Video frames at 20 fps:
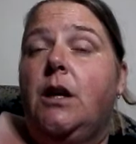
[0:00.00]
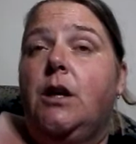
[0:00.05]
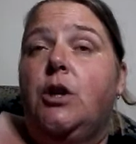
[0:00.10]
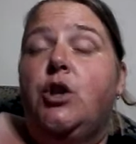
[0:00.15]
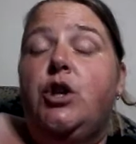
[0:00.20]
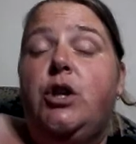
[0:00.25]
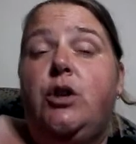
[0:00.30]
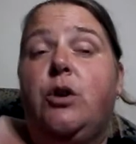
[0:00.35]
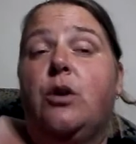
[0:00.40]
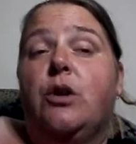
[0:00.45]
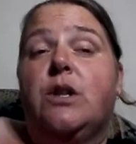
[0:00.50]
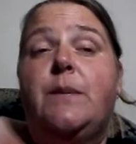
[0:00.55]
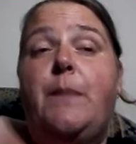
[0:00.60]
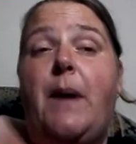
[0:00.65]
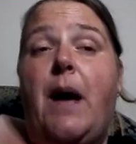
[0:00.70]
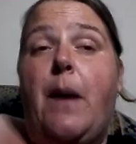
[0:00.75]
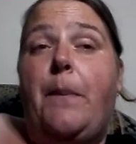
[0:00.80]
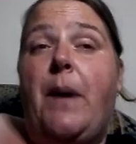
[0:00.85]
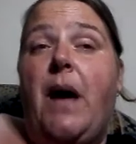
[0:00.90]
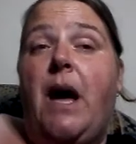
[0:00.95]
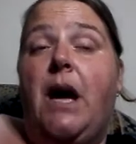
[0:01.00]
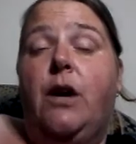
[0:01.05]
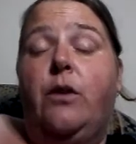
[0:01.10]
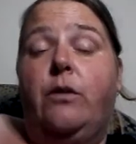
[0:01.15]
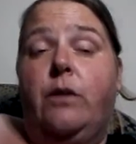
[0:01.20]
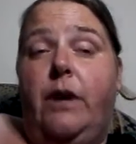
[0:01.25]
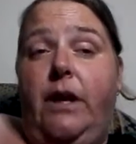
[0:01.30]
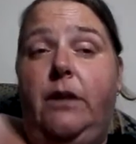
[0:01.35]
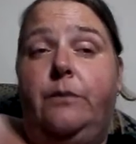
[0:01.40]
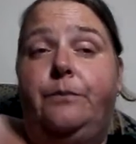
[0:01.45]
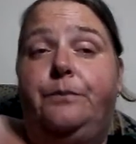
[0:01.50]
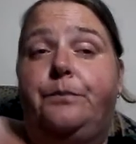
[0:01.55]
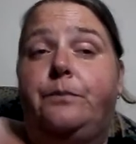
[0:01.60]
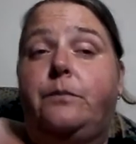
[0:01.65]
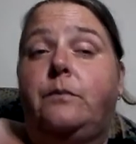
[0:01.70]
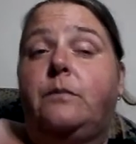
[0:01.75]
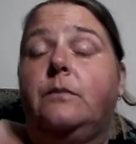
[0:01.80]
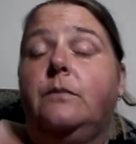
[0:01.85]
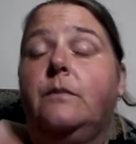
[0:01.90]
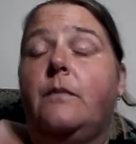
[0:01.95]
She talks about paying rent.
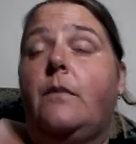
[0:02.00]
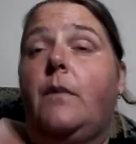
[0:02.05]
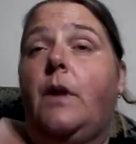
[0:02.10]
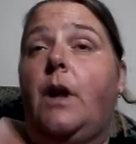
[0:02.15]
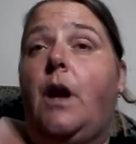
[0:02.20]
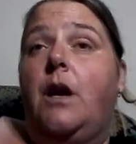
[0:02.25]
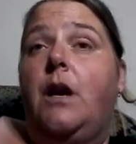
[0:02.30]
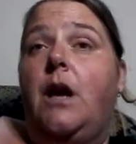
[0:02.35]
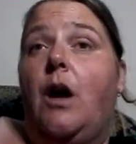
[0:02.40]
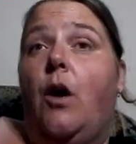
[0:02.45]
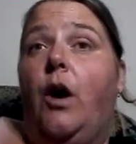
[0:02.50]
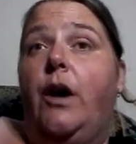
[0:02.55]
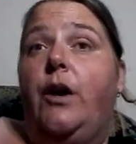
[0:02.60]
Now,